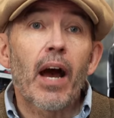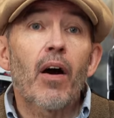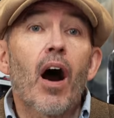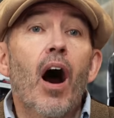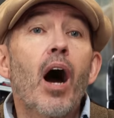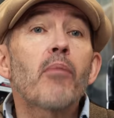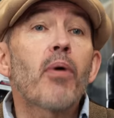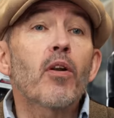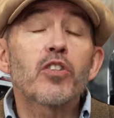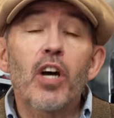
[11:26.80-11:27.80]
Now, I
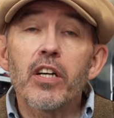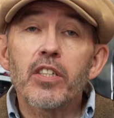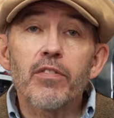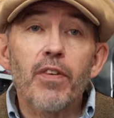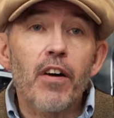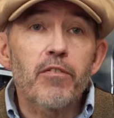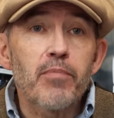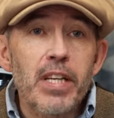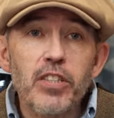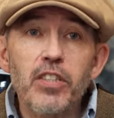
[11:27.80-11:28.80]
apologize if I've
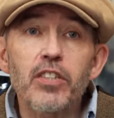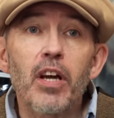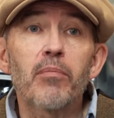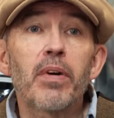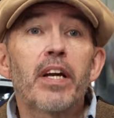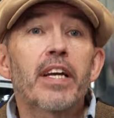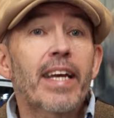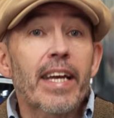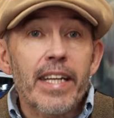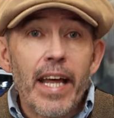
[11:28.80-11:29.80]
missed some
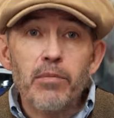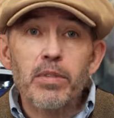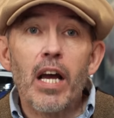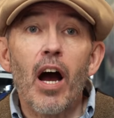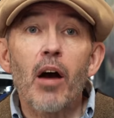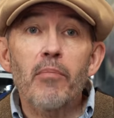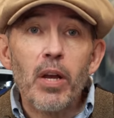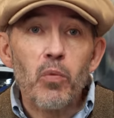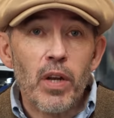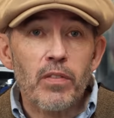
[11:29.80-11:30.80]
key names there. I
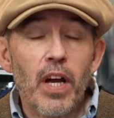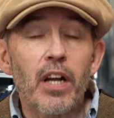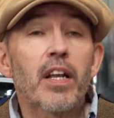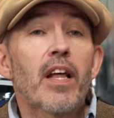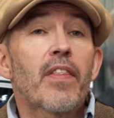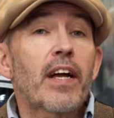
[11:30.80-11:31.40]
may well have done.